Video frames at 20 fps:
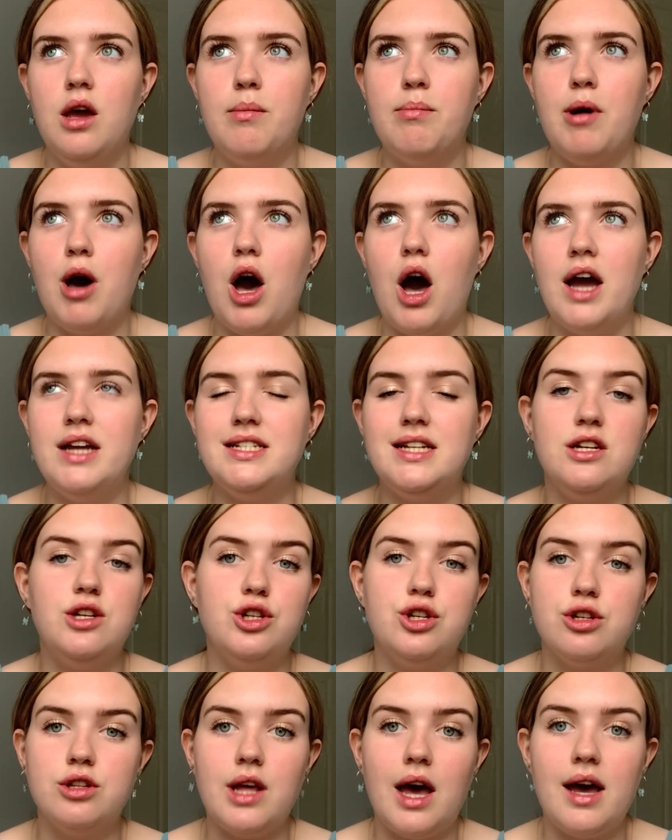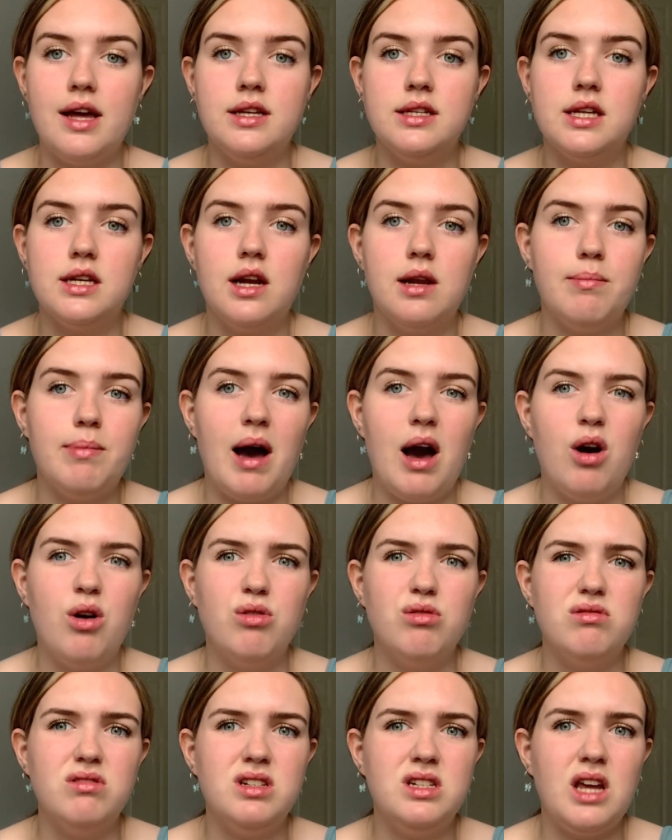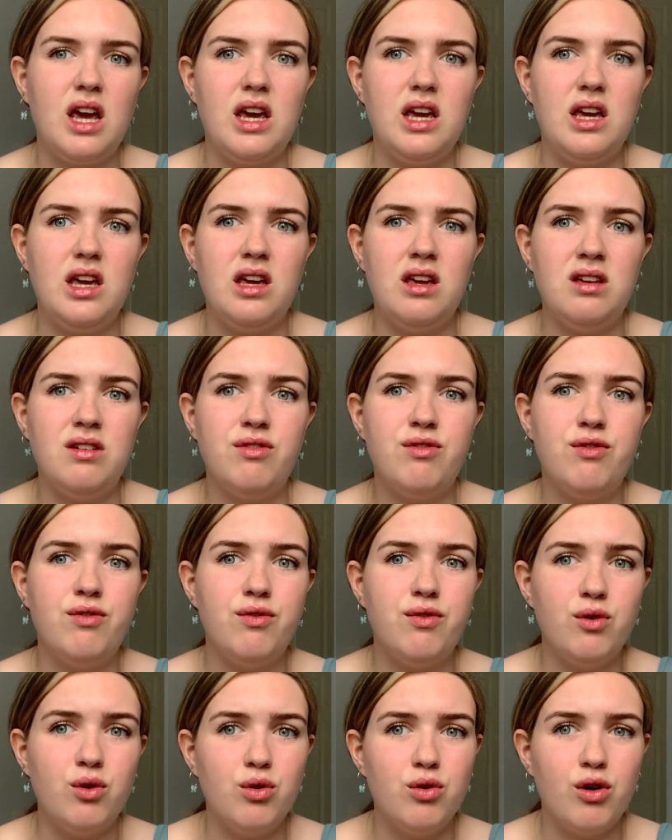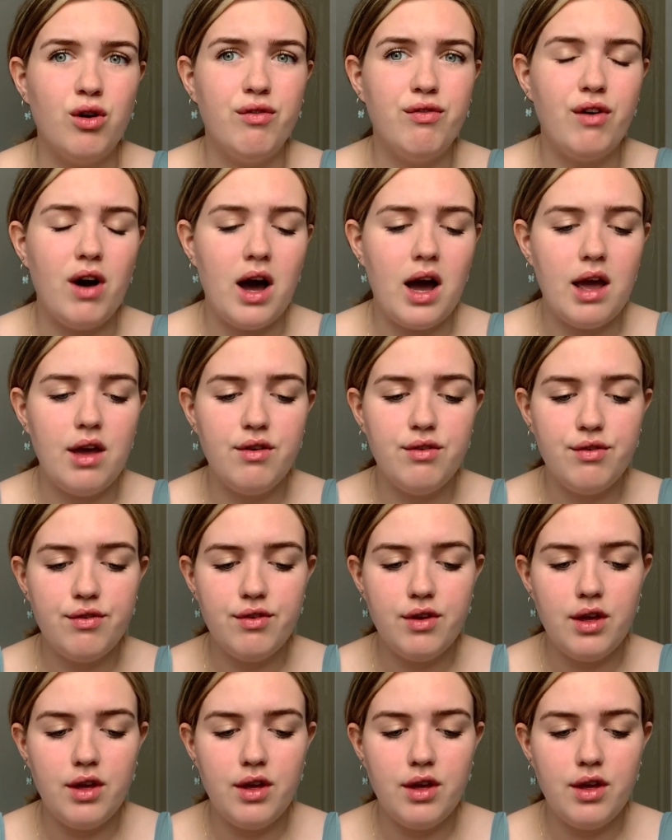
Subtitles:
but I didn't do that until about day 4 or 5.